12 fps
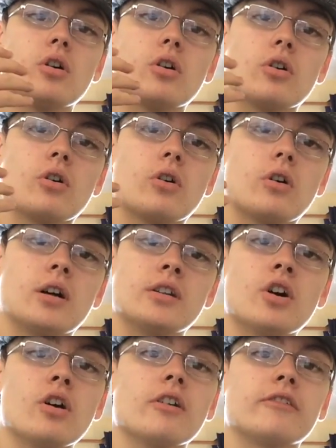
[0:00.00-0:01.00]
or a
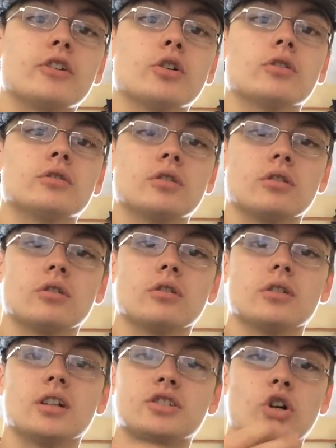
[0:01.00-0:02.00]
Nerf gun
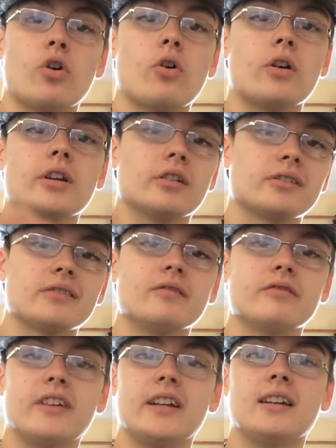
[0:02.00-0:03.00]
or a toy or
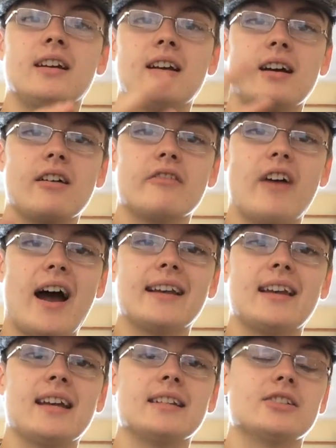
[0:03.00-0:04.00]
something of that
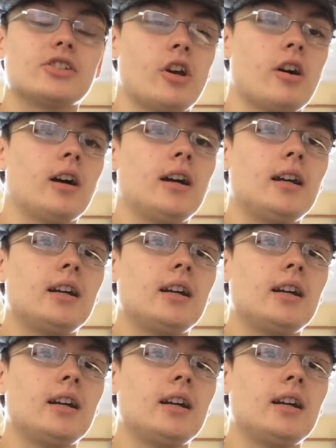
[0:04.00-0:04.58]
nature,